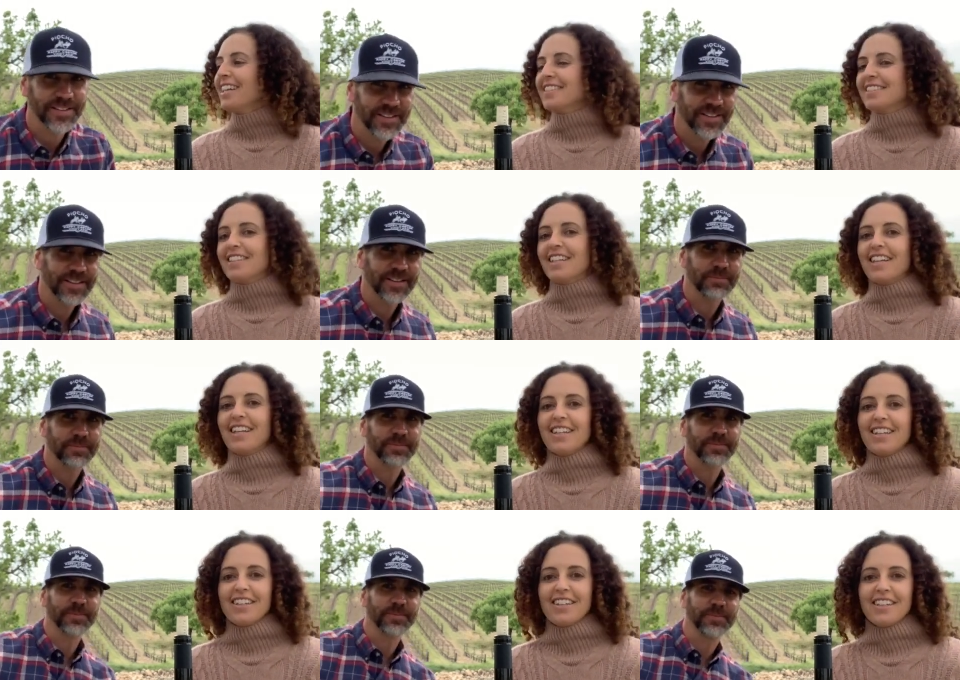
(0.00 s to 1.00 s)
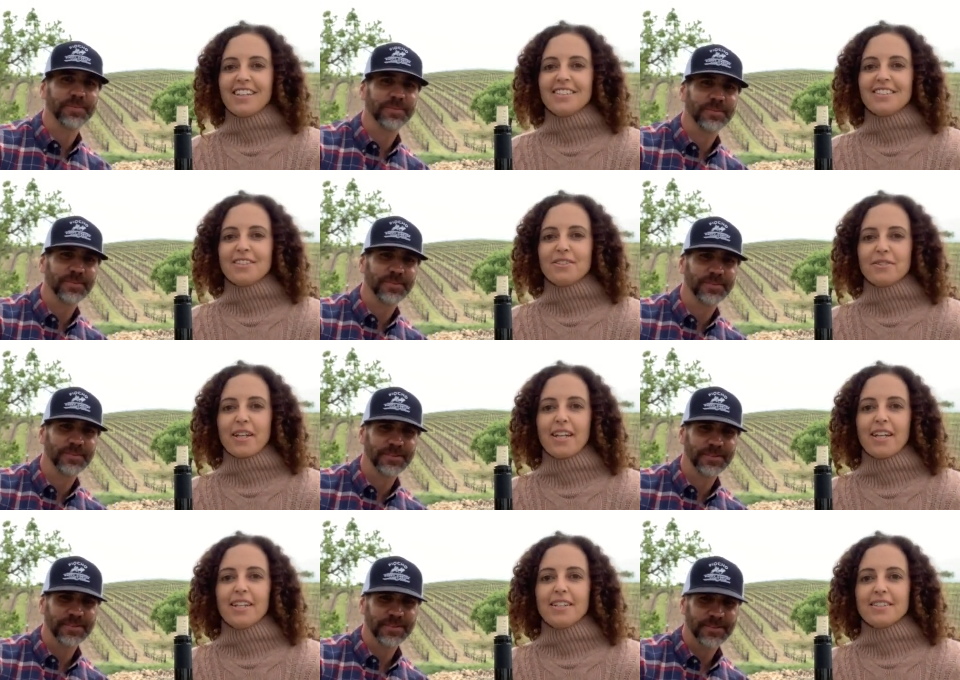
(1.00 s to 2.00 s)
Speaker 1: it's a it's a
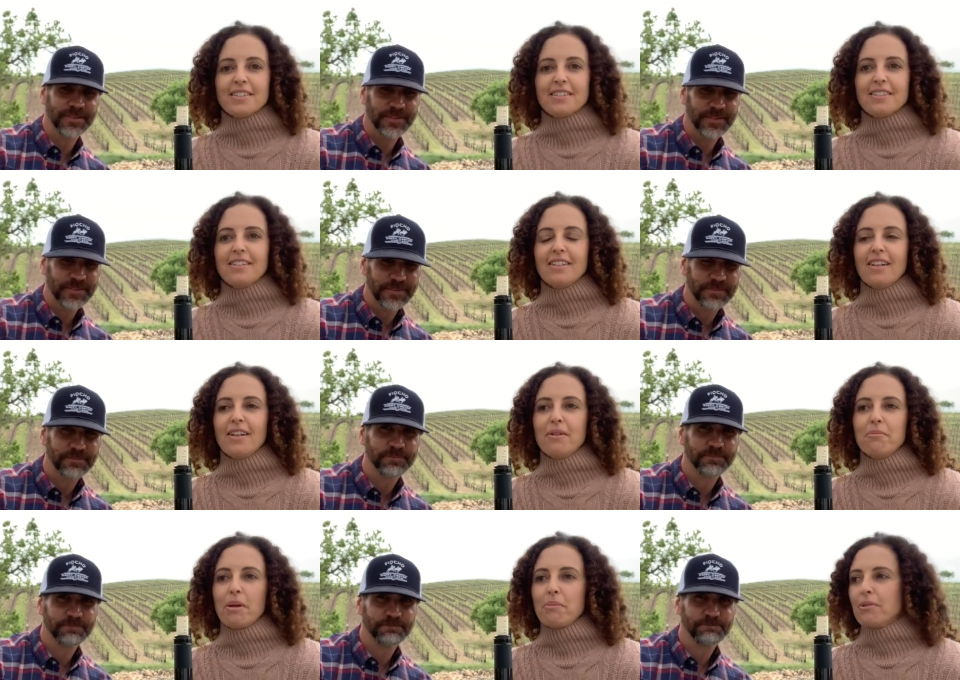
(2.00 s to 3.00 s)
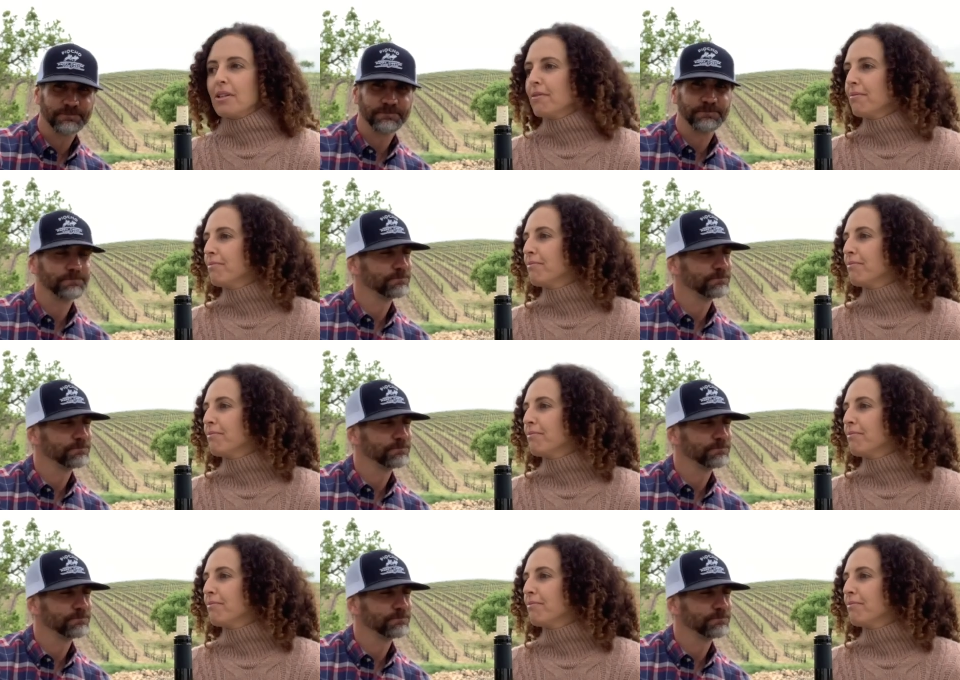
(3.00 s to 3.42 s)
great uh, memory